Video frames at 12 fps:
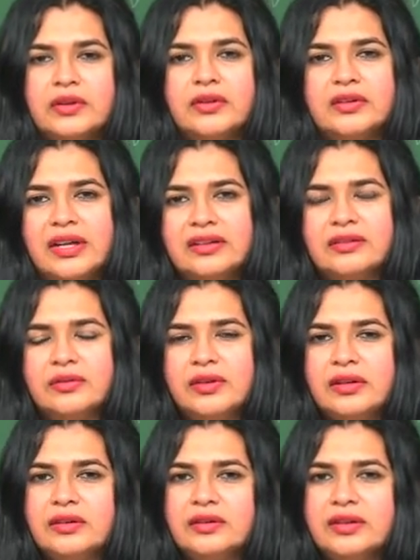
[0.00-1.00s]
So,
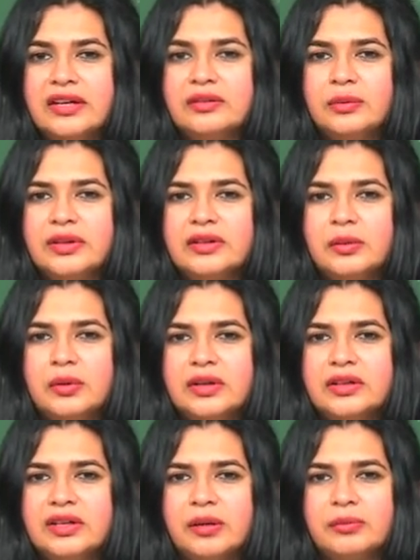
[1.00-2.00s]
that's where the
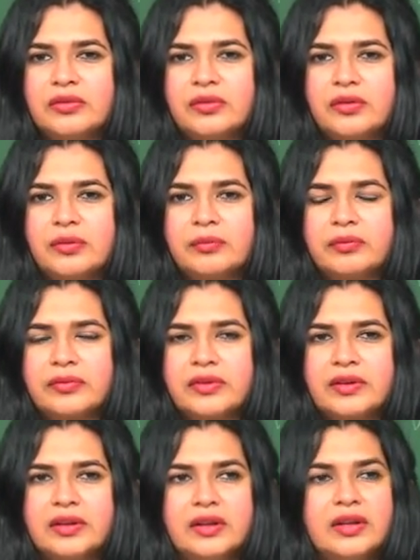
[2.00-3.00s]
word comes from.
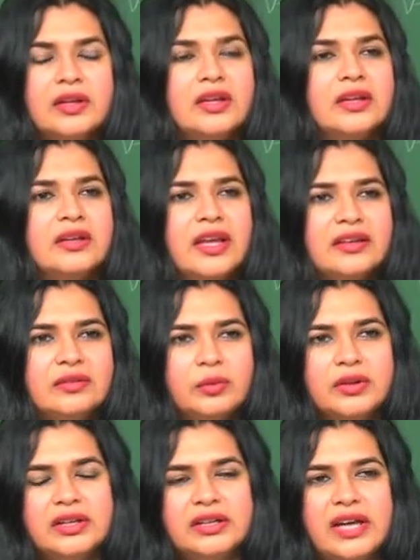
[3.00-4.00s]
Next
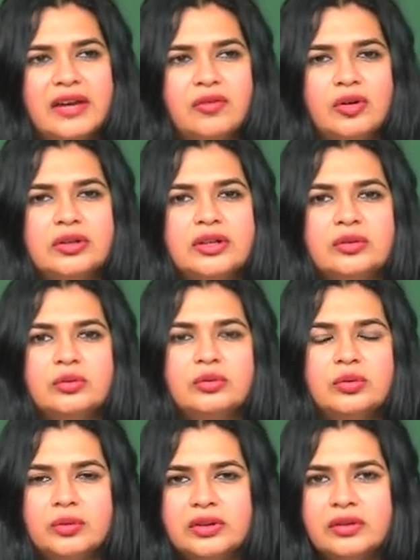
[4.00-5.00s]
word that I wanted to
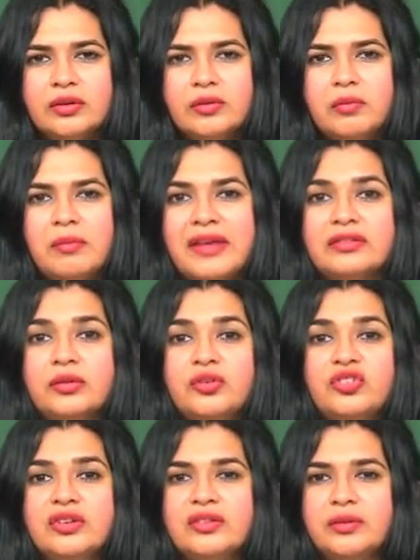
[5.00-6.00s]
do with you,
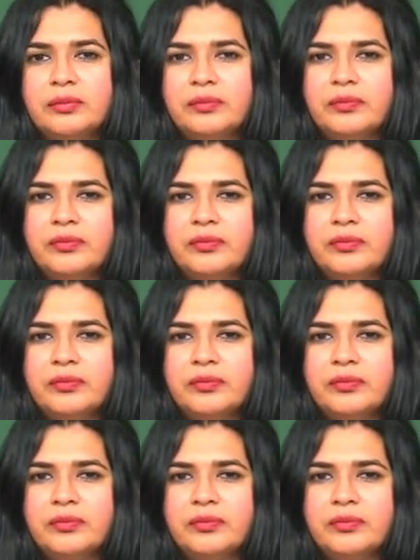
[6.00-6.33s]
masochism.